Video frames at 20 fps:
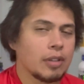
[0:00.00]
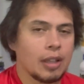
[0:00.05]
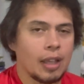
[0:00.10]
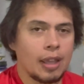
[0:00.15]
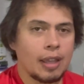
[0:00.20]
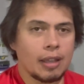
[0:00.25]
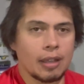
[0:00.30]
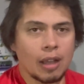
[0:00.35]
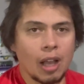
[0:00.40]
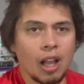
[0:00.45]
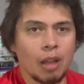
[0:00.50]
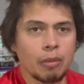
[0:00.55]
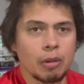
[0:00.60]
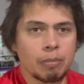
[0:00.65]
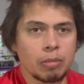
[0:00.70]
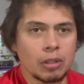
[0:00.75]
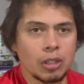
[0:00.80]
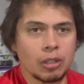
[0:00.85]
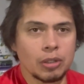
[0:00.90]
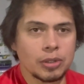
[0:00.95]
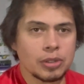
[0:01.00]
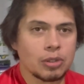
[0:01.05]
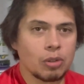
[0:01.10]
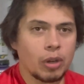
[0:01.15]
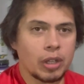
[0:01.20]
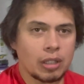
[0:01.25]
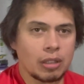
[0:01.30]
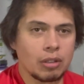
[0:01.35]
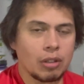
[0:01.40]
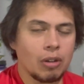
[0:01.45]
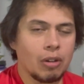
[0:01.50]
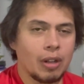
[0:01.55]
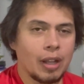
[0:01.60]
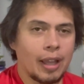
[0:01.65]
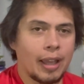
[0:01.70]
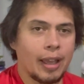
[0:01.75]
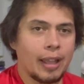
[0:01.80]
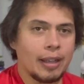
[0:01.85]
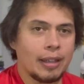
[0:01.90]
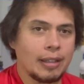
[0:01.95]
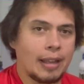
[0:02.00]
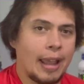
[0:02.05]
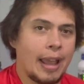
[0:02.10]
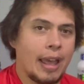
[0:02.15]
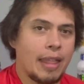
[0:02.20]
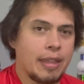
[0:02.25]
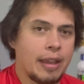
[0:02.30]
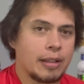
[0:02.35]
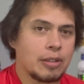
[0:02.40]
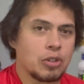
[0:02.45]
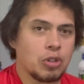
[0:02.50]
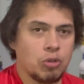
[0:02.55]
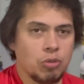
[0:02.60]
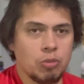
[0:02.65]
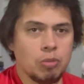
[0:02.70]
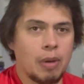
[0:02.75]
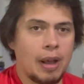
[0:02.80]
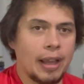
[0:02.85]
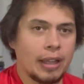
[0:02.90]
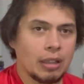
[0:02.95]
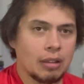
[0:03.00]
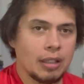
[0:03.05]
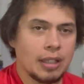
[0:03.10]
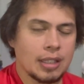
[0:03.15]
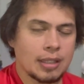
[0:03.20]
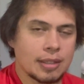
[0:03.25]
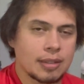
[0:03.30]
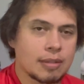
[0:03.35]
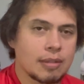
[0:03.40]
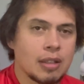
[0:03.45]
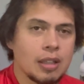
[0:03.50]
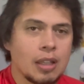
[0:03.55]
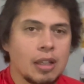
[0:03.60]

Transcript: a comment below so I can go ahead and add that to my list.